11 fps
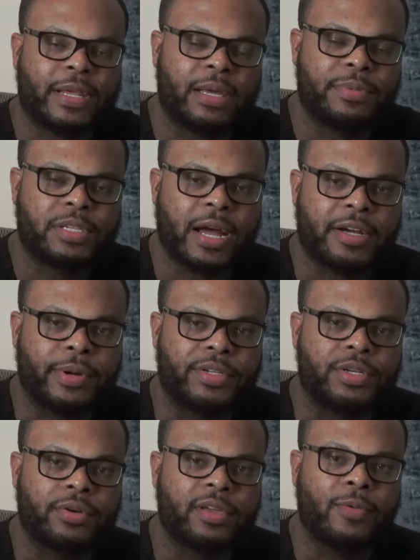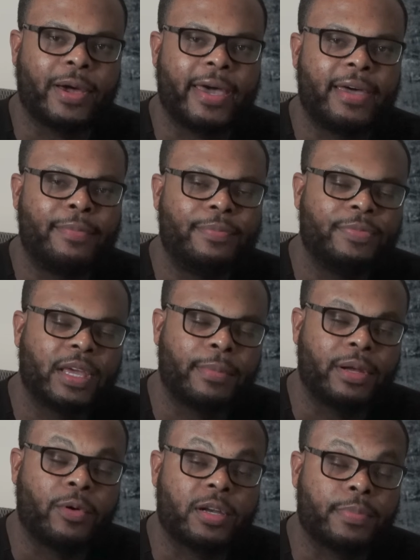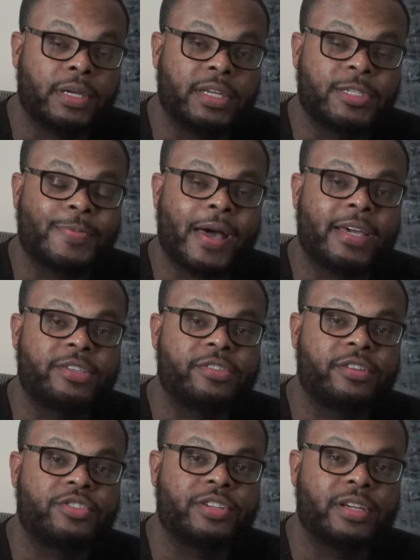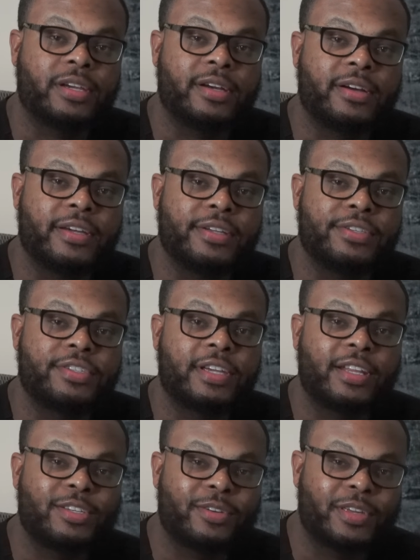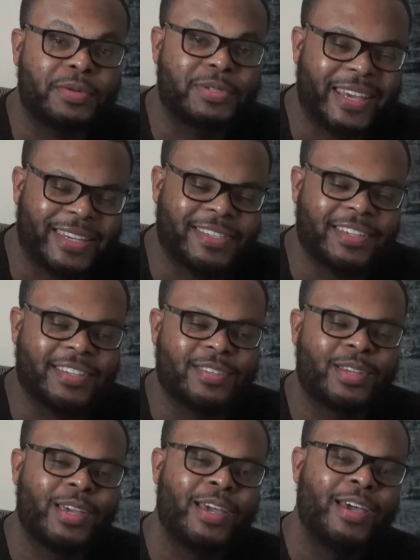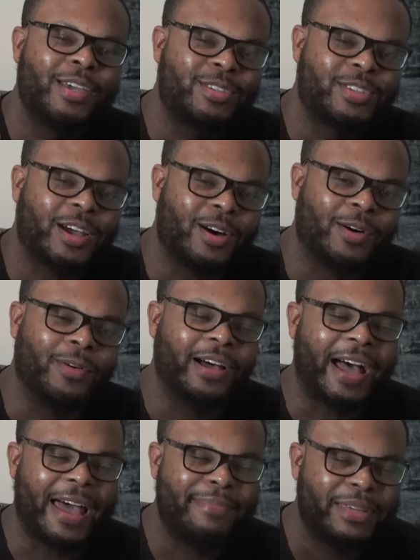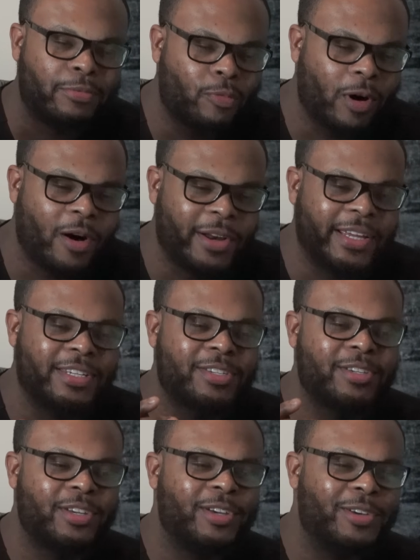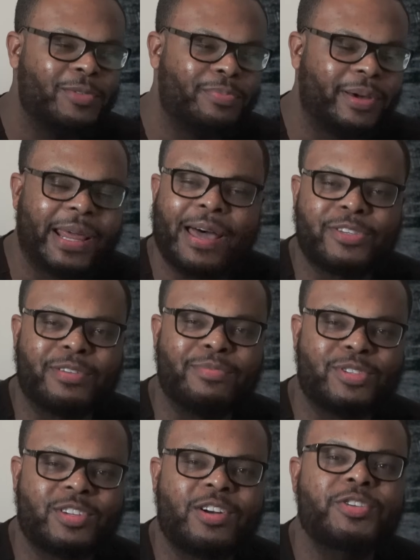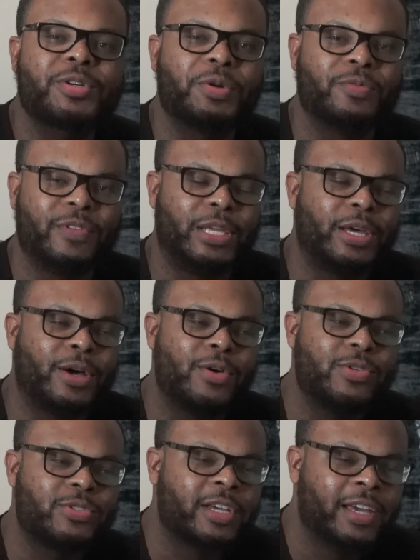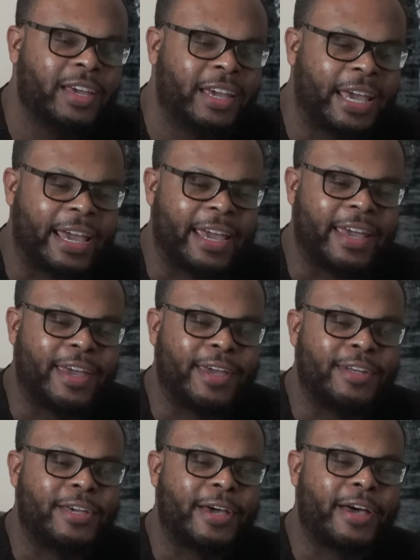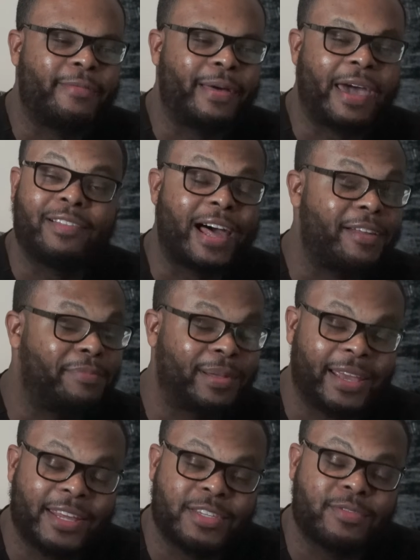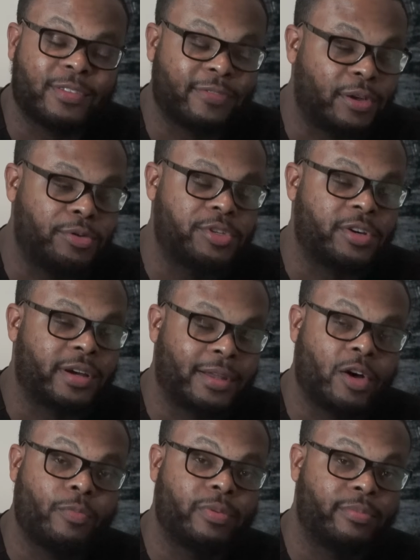My name is Dr. Antonio Webb. I'm an orthopedic spine surgeon here in San Antonio, Texas. So I've been wanting to put out some surgical videos and uh, I have a lot of plans for the future and hope to